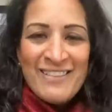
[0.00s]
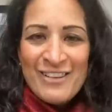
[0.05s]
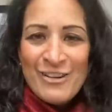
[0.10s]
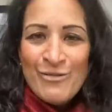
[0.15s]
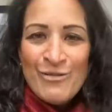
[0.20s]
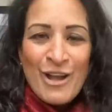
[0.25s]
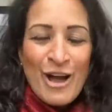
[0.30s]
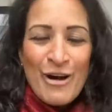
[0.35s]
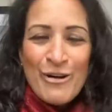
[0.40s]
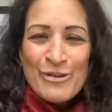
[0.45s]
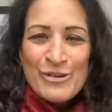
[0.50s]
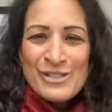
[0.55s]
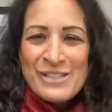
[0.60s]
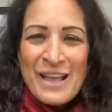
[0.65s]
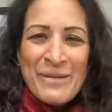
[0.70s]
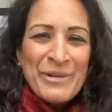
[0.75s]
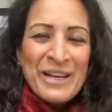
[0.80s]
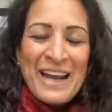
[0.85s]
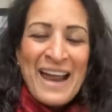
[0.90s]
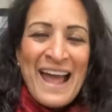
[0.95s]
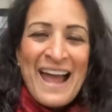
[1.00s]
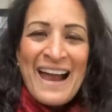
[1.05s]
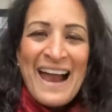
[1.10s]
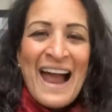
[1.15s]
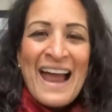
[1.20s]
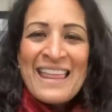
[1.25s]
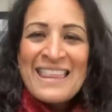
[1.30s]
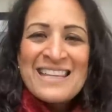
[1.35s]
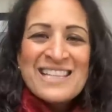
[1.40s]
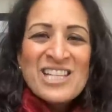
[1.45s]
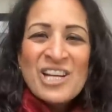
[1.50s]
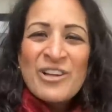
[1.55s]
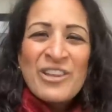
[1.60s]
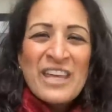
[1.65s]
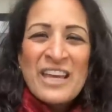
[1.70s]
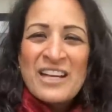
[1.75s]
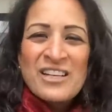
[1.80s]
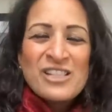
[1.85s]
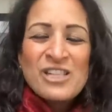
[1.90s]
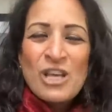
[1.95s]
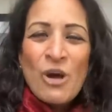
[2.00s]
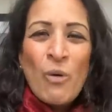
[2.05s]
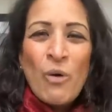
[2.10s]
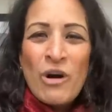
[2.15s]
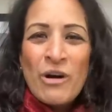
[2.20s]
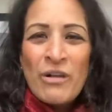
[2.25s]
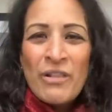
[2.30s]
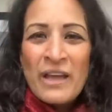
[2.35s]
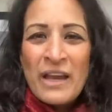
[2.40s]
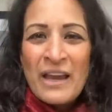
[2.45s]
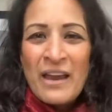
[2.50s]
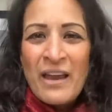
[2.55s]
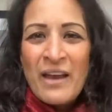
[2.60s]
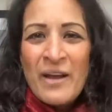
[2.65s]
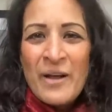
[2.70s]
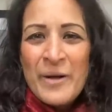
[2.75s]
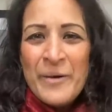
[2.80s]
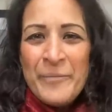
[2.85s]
Who knows? I mean, I still think it's so early.